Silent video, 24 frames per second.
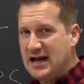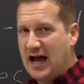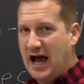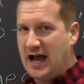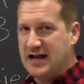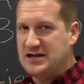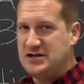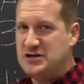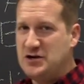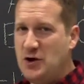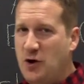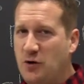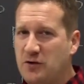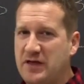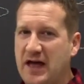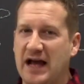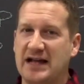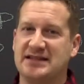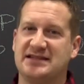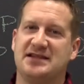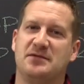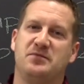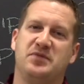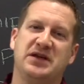I know
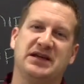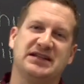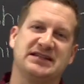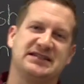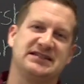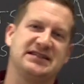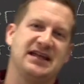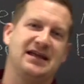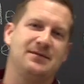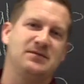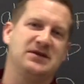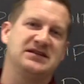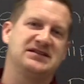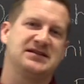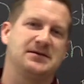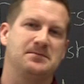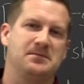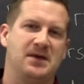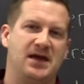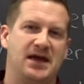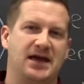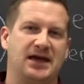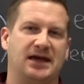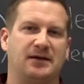that's a big statement to
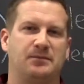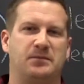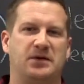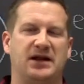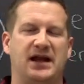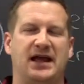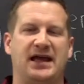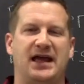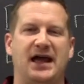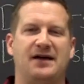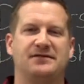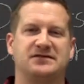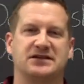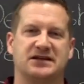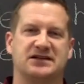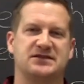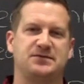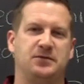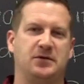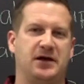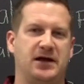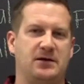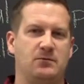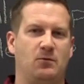make, but I have to
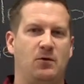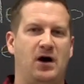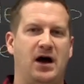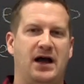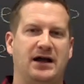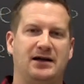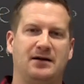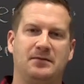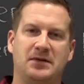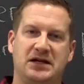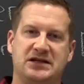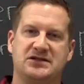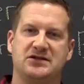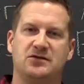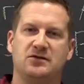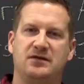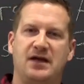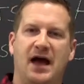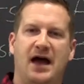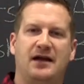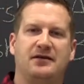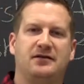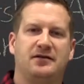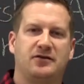explain why, and I'm going to do
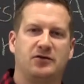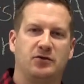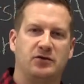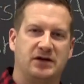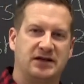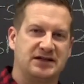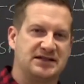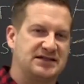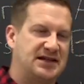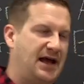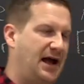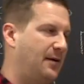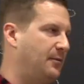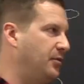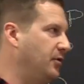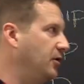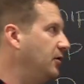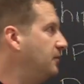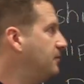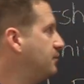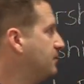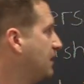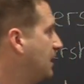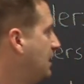that through an
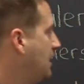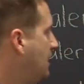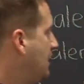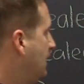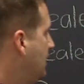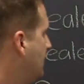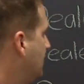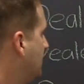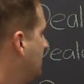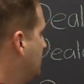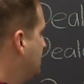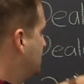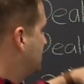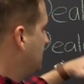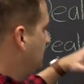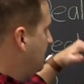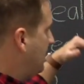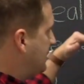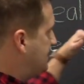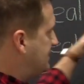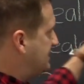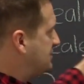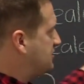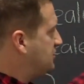example. So
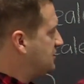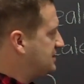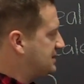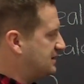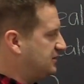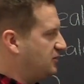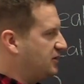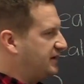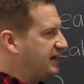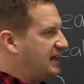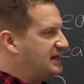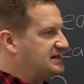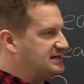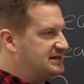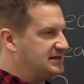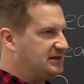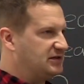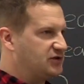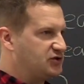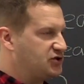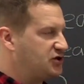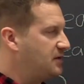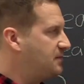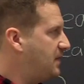let's just look at
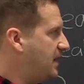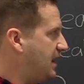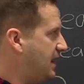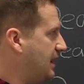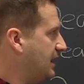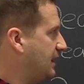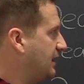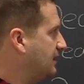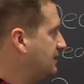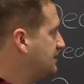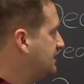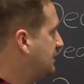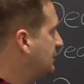dealership A.